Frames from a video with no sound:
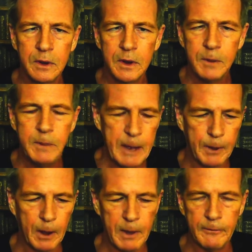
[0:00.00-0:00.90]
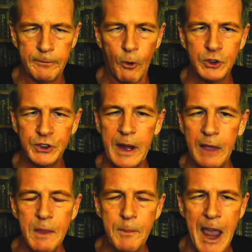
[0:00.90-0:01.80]
people have been forced in
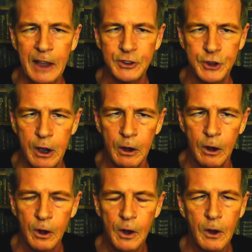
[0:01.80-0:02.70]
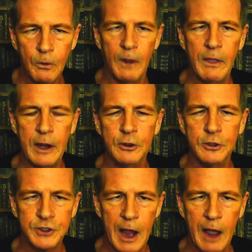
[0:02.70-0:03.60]
the past year where they
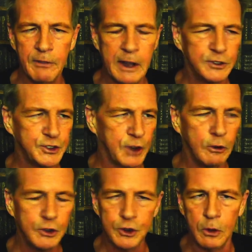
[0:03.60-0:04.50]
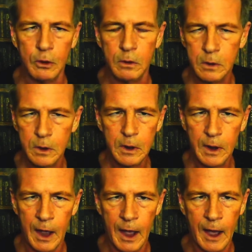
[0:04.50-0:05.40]
used to have the social
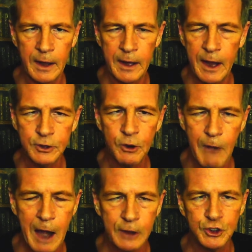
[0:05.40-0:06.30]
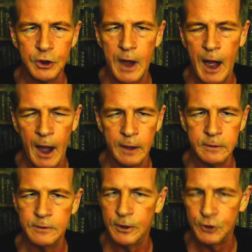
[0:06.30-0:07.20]
interaction
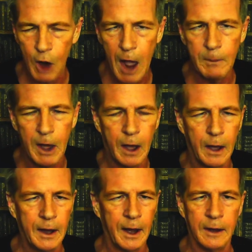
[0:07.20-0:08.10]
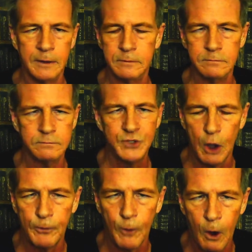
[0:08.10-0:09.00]
and the drama and so
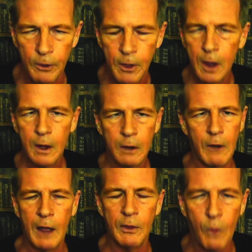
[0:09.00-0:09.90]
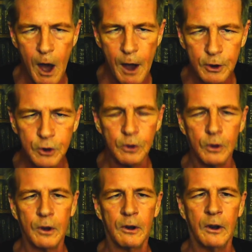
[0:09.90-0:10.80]
forth around the water
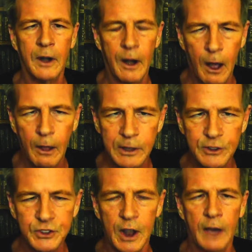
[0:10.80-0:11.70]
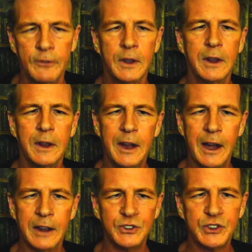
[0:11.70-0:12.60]
cooler and all this stuff.
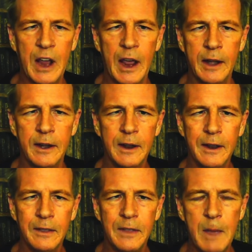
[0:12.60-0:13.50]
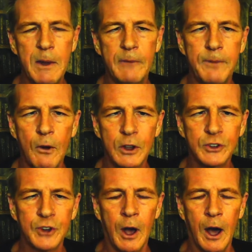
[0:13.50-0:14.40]
Instead, they've been
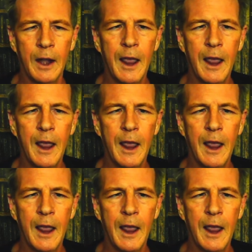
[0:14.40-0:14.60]
focused on